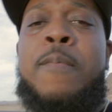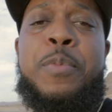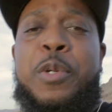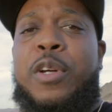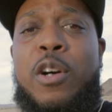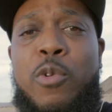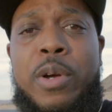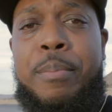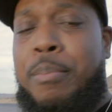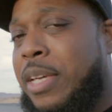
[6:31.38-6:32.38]
you can go
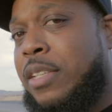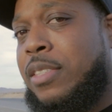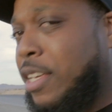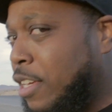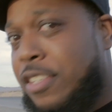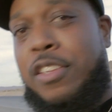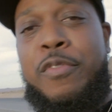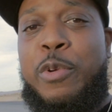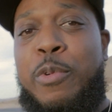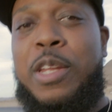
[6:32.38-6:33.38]
with Mickey T's. If
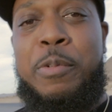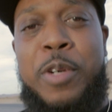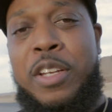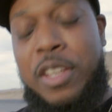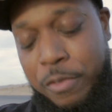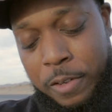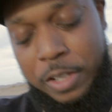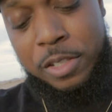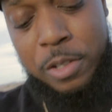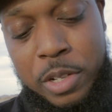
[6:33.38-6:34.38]
you really want to get
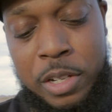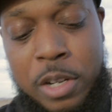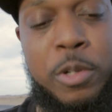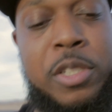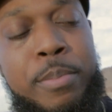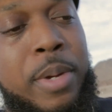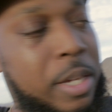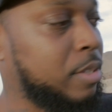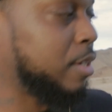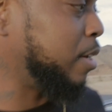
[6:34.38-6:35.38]
fancy, you can go with some
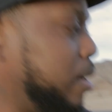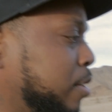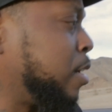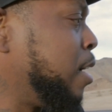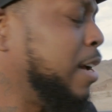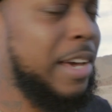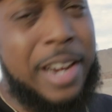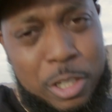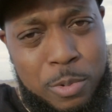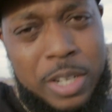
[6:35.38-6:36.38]
Mickey T's, and
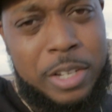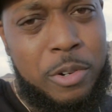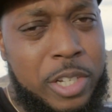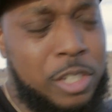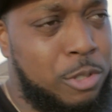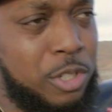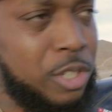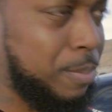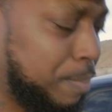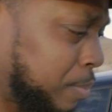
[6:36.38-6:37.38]
that's really gonna get you
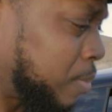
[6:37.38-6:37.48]
some